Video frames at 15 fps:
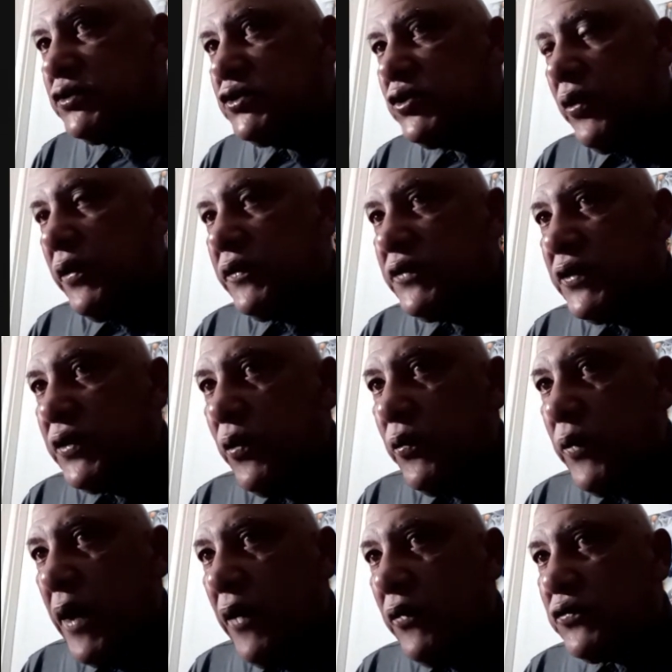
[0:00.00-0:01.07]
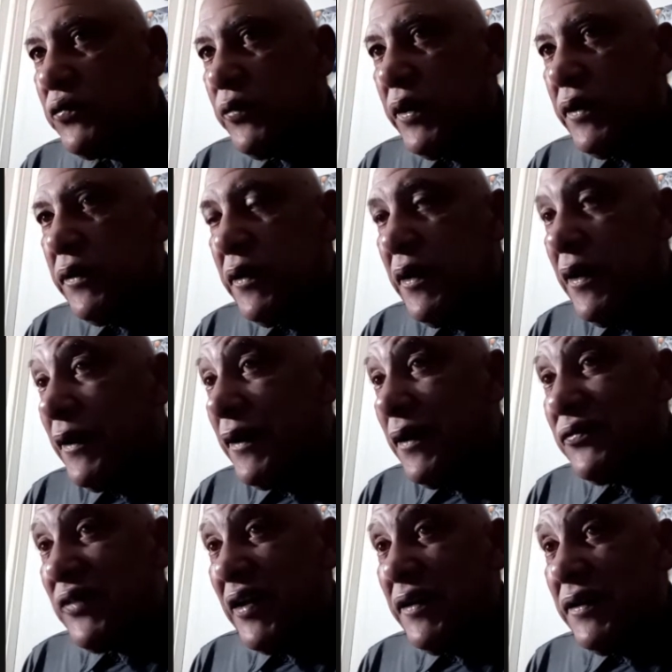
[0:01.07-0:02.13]
choice to go elsewhere.
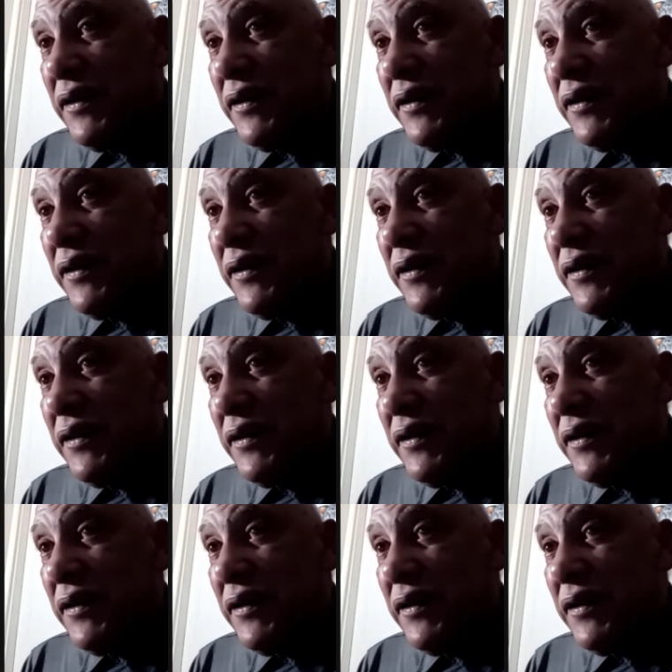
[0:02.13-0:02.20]
Because